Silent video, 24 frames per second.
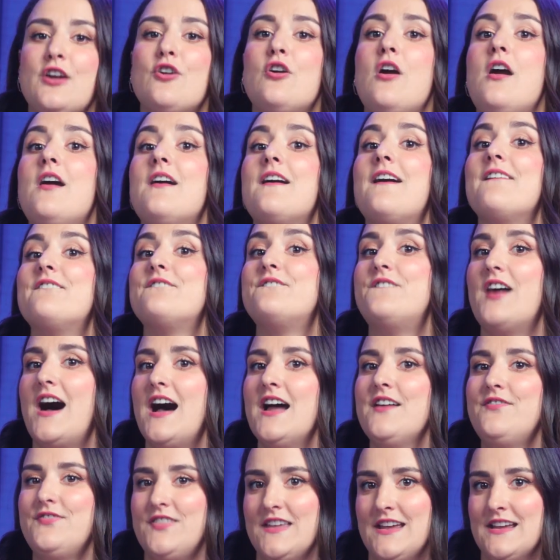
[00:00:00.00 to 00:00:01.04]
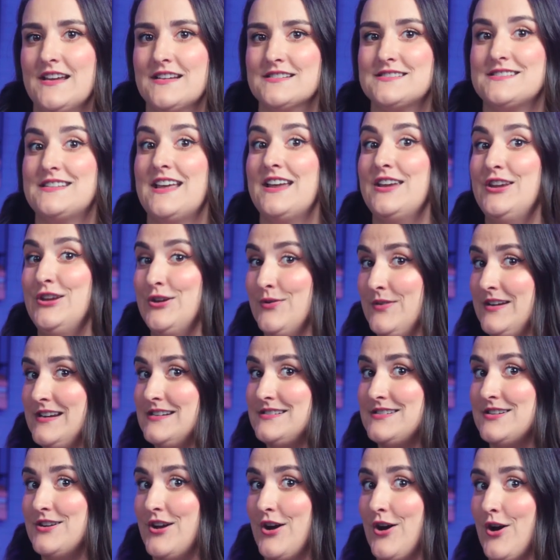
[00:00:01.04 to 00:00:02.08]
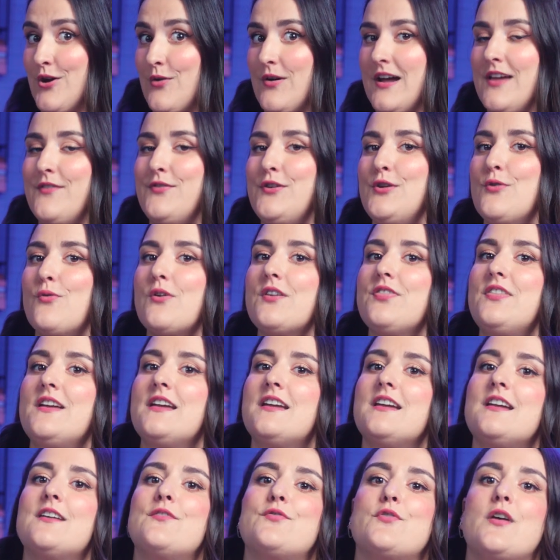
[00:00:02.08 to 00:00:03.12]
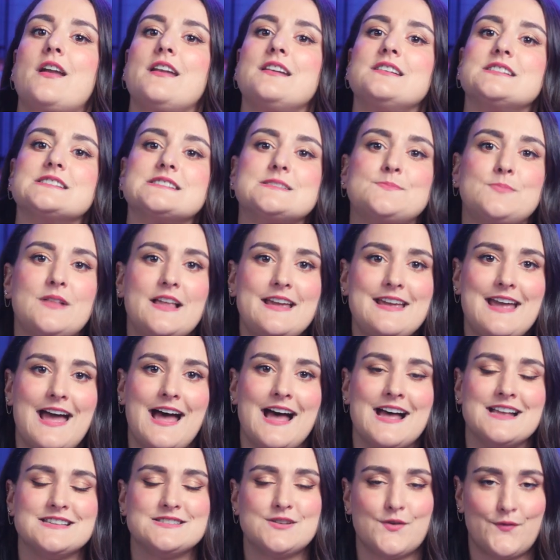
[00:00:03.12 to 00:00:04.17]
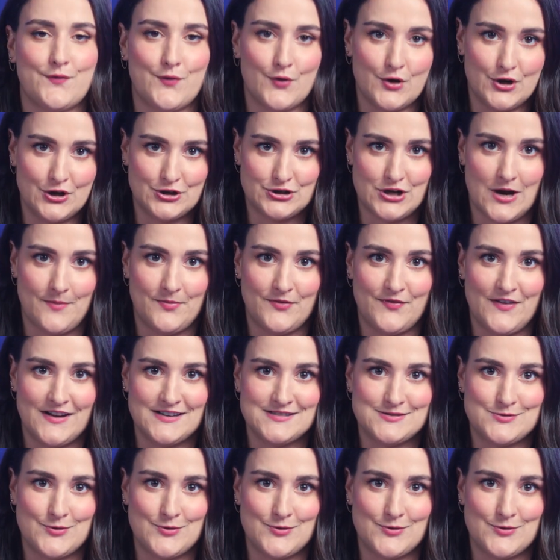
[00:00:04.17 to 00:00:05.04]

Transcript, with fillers: Here are five things that you need to know if you're thinking of running display ads for your Shopify